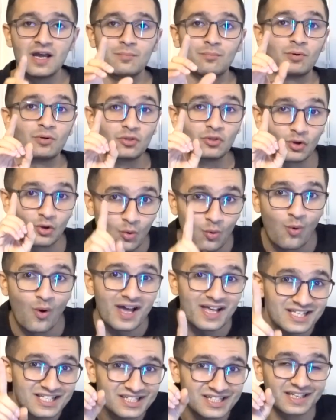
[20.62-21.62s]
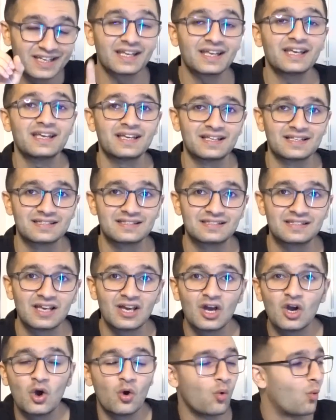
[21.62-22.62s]
But the question is,
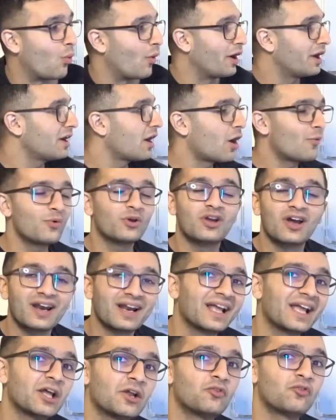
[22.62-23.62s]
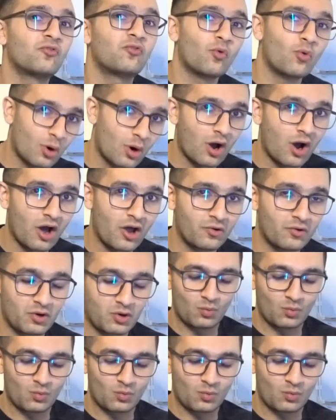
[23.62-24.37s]
when are we going to hit 400?